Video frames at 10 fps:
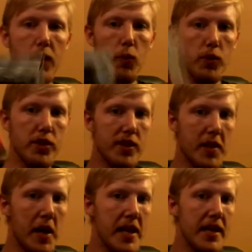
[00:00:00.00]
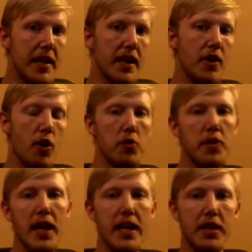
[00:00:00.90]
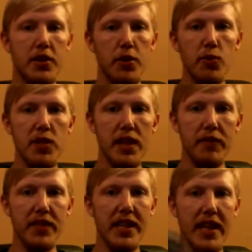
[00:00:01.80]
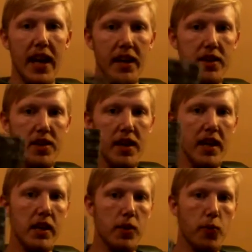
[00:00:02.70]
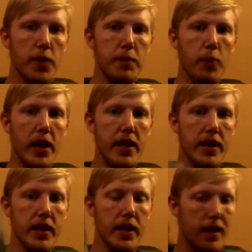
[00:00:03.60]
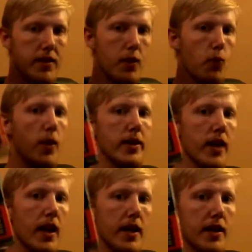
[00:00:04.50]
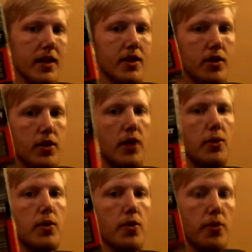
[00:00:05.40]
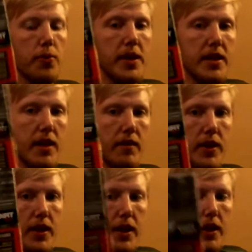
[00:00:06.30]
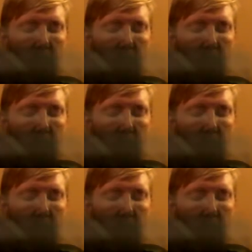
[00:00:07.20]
was take an R9 270X and rebrand it as a Redline 370.